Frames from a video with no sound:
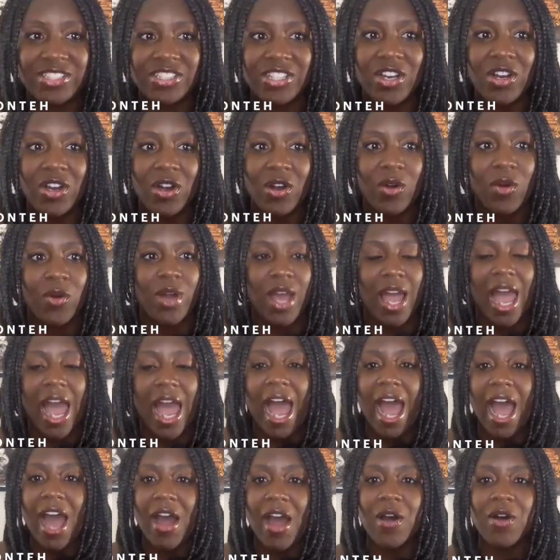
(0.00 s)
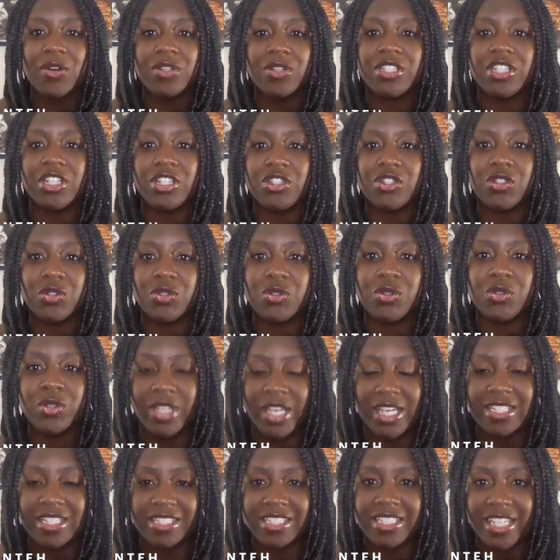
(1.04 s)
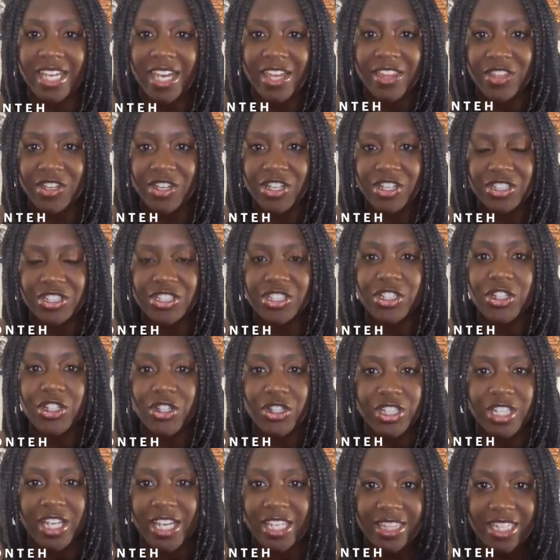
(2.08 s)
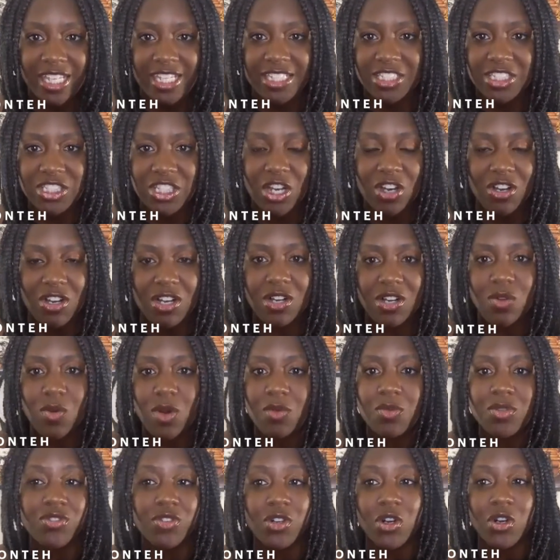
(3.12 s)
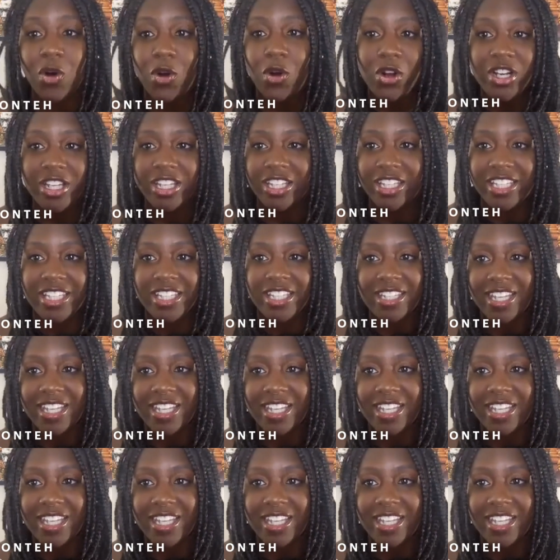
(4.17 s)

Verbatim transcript: So how did you get together to create that song? What was recording it